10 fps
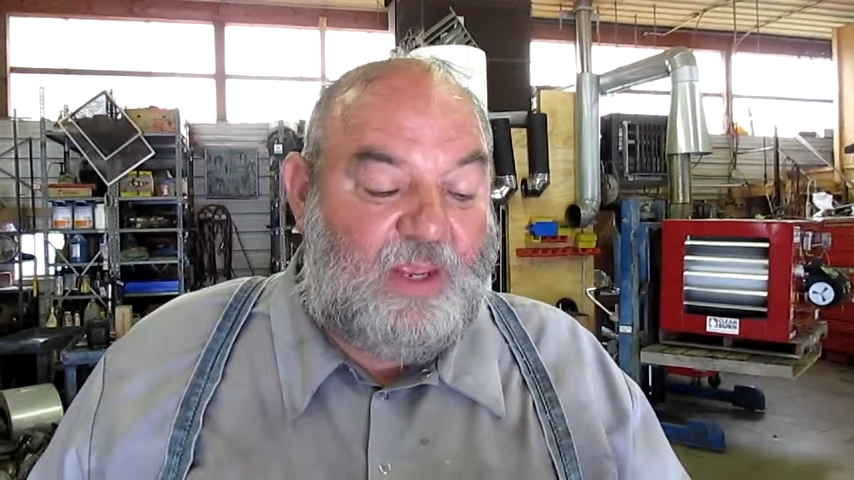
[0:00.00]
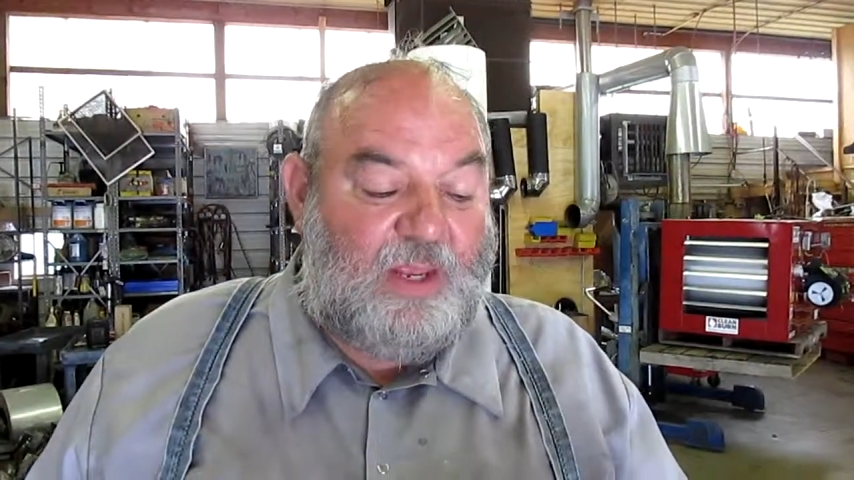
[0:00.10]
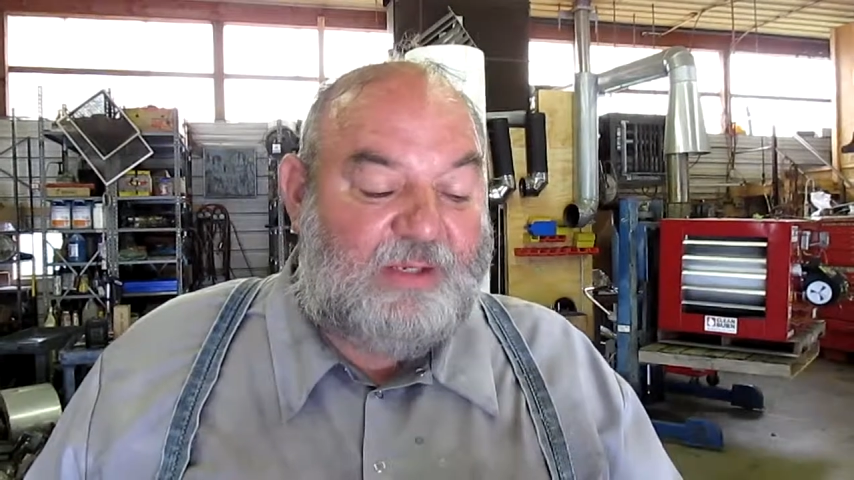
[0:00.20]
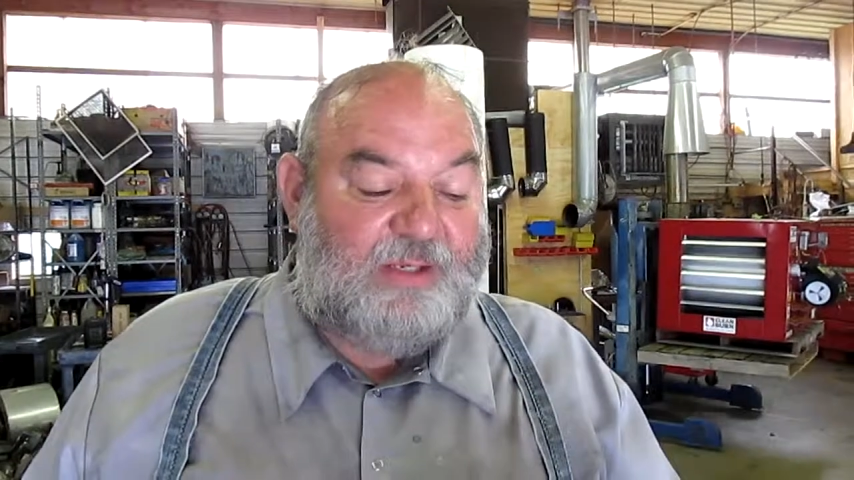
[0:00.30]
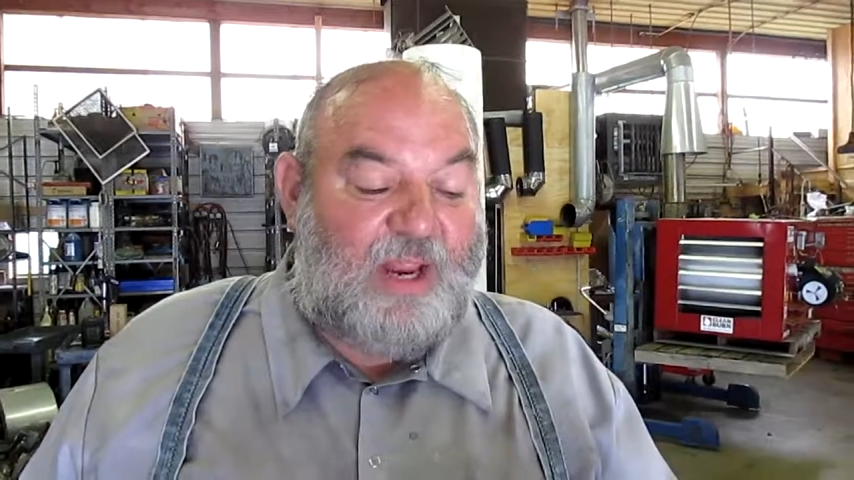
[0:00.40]

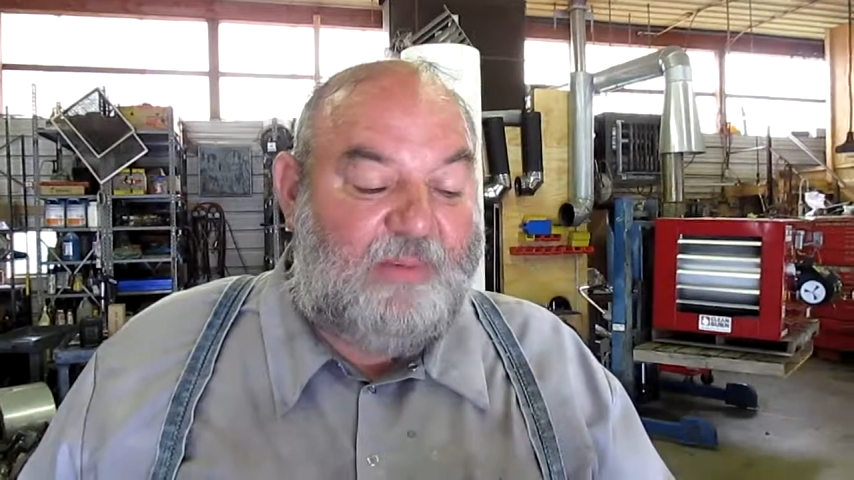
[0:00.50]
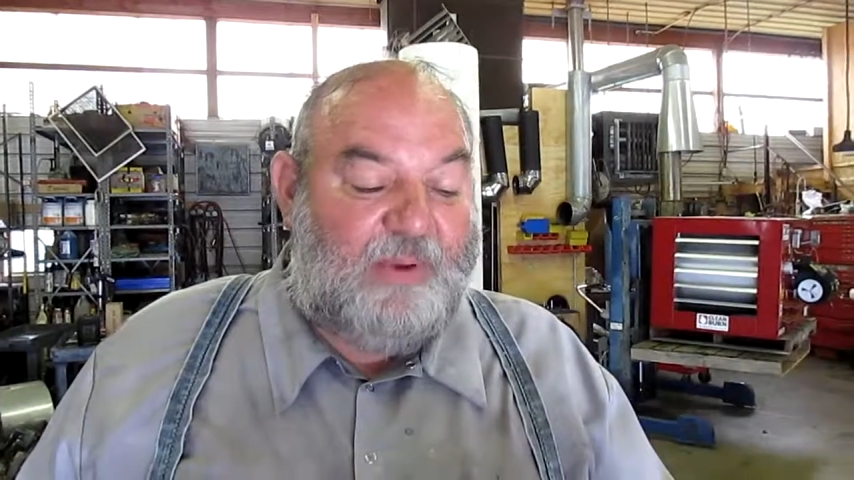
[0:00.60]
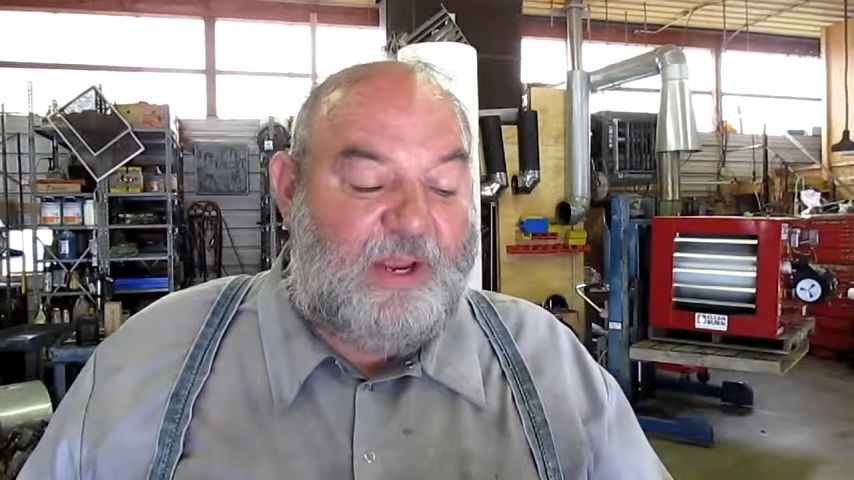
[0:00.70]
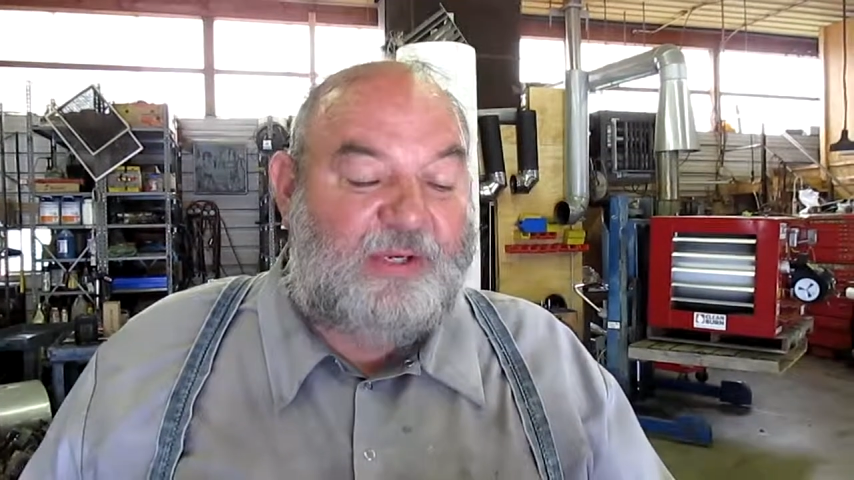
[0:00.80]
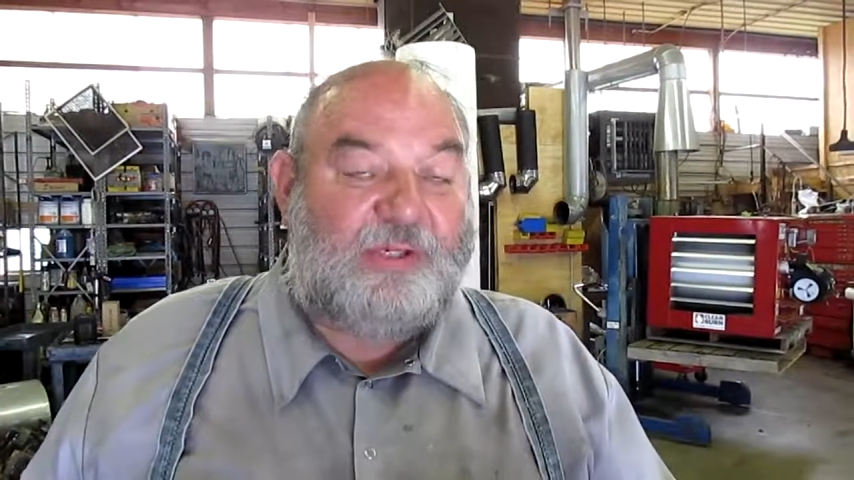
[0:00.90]
It's 8
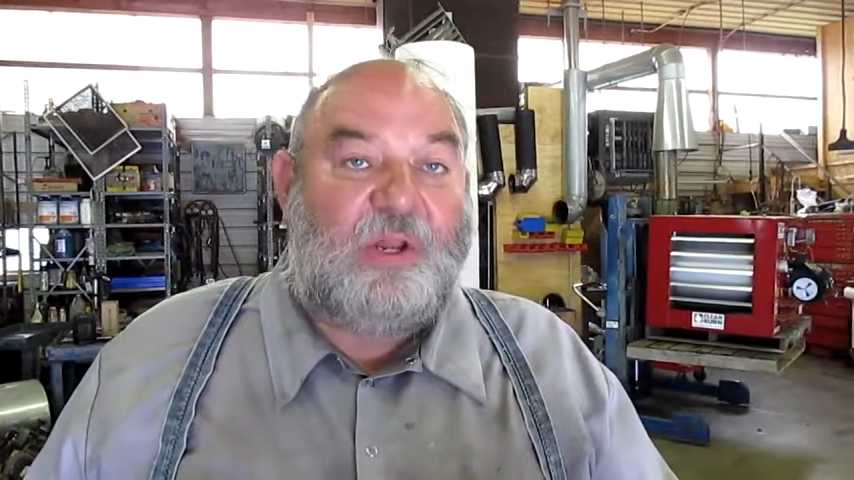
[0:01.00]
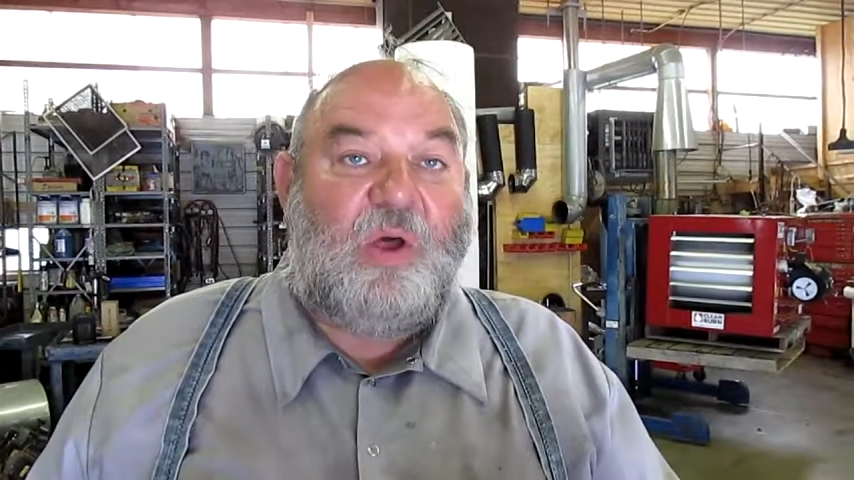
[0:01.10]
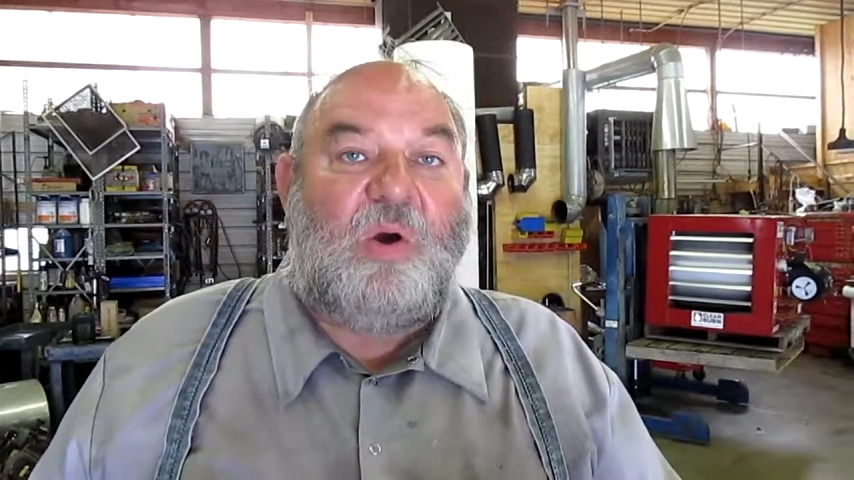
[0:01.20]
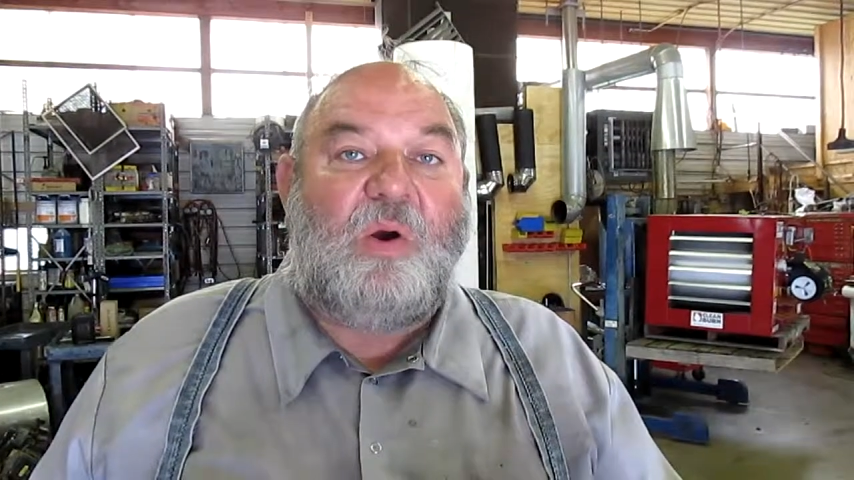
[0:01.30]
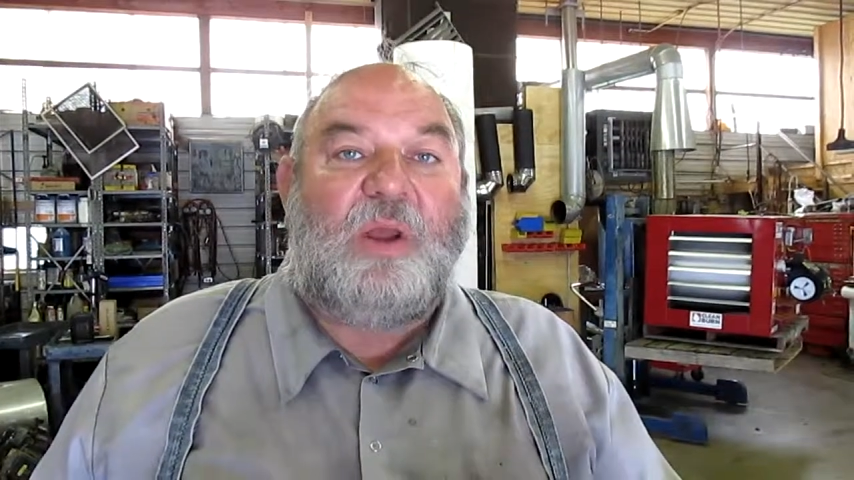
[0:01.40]
pages
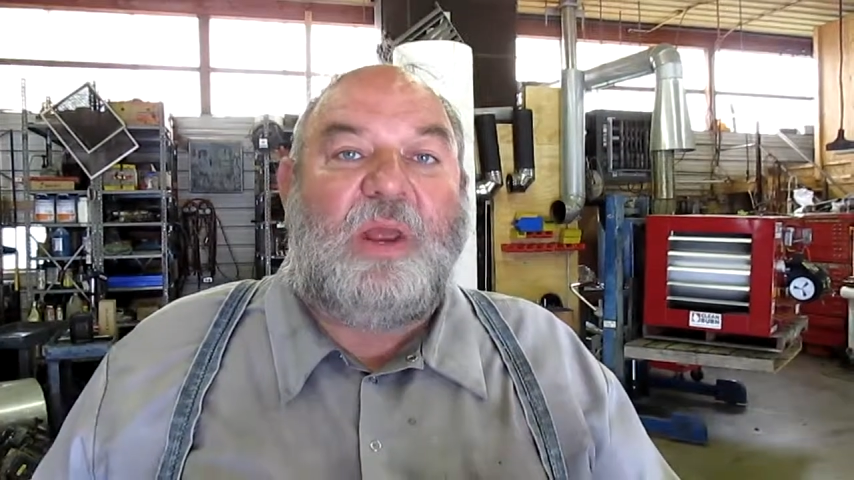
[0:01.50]
long